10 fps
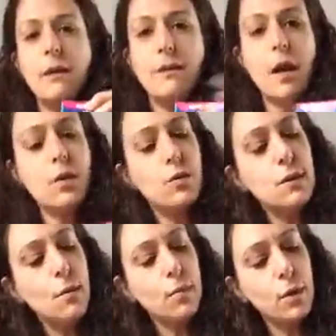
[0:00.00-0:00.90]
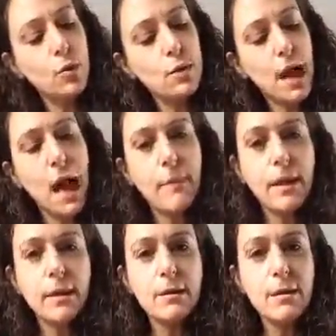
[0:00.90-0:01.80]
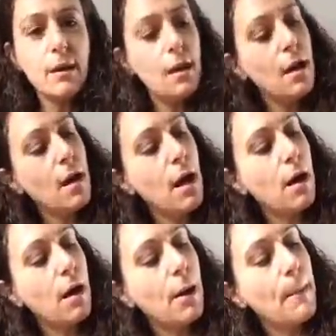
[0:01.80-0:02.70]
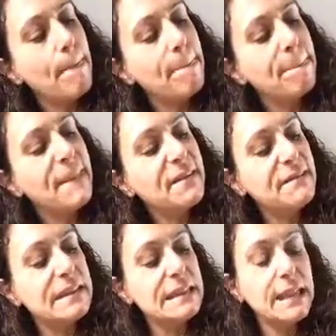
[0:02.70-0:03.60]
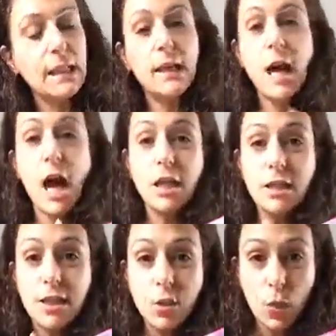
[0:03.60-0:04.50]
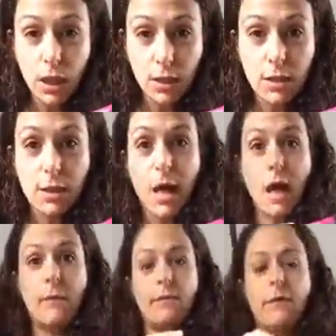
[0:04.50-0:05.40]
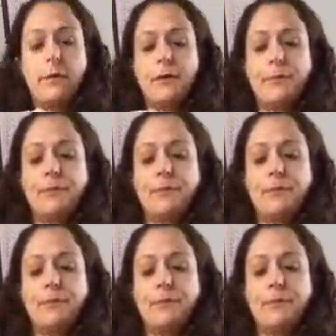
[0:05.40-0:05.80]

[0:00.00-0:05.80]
So I use Blue Diamond vanilla unsweetened almond milk,